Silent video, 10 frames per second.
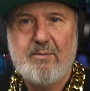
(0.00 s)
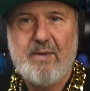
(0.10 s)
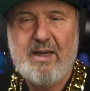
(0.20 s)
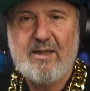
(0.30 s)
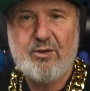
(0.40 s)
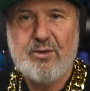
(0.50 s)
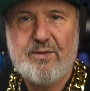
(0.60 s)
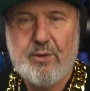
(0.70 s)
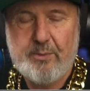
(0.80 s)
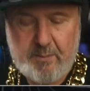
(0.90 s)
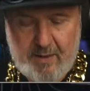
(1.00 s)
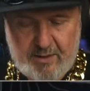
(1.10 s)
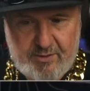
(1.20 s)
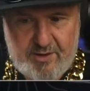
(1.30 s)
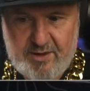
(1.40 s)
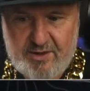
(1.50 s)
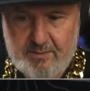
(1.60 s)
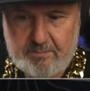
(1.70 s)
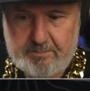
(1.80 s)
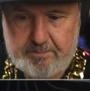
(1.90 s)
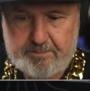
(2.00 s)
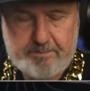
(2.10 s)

main grid-forming battery system.